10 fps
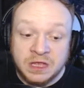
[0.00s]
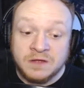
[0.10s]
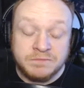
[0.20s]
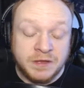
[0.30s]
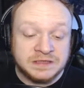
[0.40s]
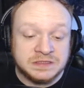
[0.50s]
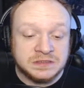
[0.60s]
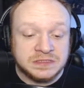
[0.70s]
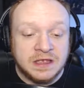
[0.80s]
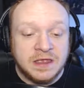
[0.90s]

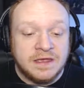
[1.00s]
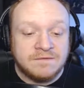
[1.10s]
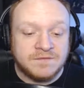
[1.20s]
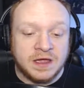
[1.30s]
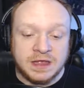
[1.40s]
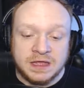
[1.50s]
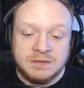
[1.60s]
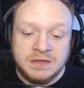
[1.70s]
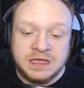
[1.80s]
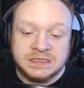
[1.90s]
puzzles, fight
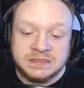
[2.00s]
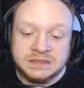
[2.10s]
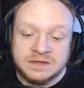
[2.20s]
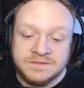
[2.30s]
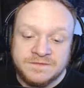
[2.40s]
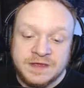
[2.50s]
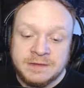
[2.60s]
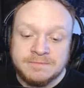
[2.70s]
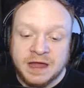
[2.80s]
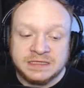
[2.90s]
enemies,
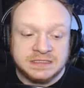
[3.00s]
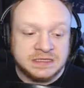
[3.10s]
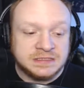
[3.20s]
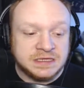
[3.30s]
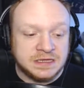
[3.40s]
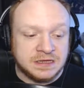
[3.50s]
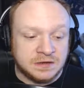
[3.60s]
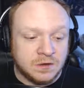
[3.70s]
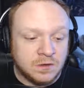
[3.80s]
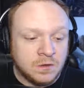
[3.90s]
defeat bosses
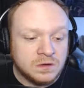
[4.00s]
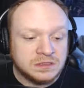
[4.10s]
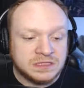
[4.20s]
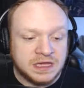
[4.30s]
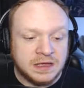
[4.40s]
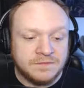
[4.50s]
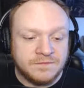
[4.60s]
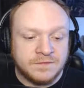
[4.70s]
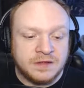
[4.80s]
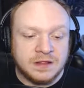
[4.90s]
in order to help
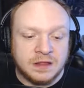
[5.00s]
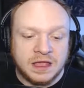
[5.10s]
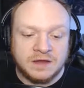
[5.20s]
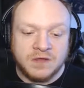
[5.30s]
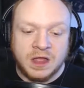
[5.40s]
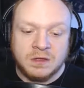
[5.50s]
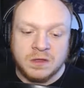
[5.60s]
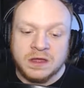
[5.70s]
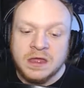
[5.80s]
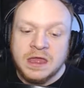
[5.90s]
free the land of
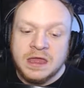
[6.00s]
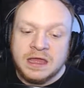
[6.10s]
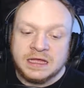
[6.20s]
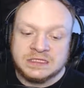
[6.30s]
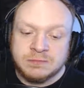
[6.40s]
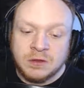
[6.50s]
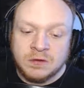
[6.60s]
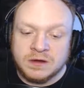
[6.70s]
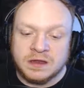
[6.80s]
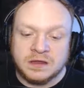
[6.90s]
Alwa.
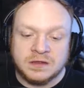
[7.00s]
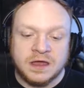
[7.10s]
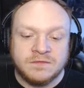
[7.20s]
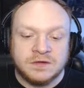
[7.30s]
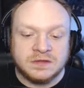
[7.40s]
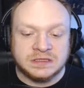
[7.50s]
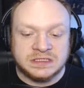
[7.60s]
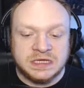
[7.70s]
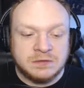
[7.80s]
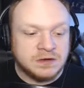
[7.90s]
Explore and uncover the
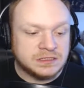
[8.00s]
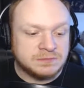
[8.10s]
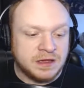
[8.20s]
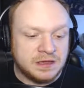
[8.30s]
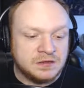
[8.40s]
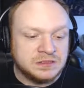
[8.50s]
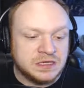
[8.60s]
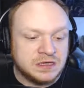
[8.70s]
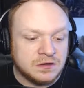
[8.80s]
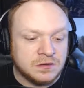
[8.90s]
secrets by
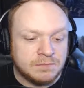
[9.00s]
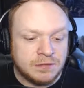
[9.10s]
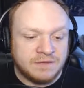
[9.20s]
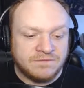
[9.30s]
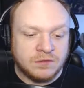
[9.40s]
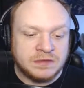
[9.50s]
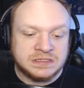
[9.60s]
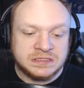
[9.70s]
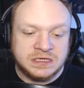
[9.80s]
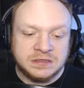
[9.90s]
using your platforming
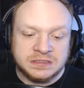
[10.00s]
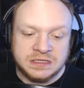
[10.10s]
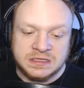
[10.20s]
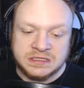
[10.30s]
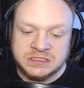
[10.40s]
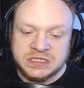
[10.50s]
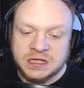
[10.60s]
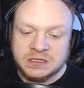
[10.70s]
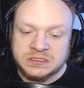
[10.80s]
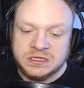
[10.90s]
skills in this
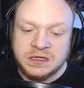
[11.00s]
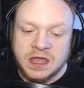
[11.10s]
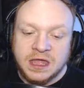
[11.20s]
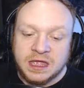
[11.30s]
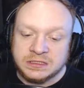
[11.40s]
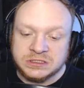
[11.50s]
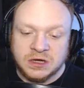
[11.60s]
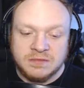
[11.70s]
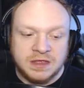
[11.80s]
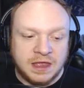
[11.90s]
challenging and
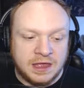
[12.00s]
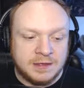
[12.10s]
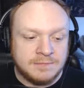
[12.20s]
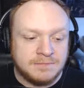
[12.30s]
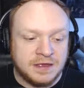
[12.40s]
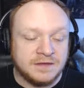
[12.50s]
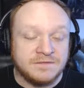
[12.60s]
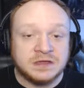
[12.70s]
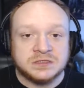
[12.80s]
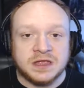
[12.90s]
charming 8-bit
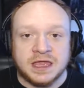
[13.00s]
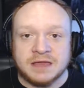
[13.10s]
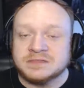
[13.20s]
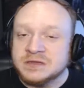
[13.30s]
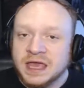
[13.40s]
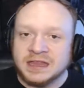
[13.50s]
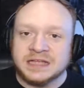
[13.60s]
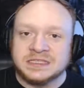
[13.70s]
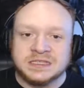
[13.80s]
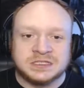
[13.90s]
adventure game. So yeah,
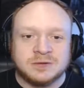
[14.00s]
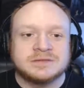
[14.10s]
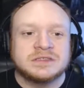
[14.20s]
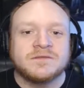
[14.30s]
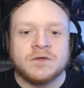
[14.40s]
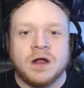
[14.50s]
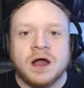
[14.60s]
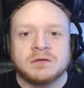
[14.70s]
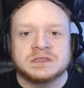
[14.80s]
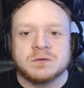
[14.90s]
that's the description for
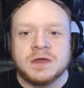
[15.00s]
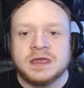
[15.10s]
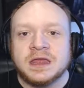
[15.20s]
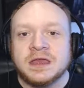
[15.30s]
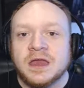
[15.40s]
Alwa'S Awakening.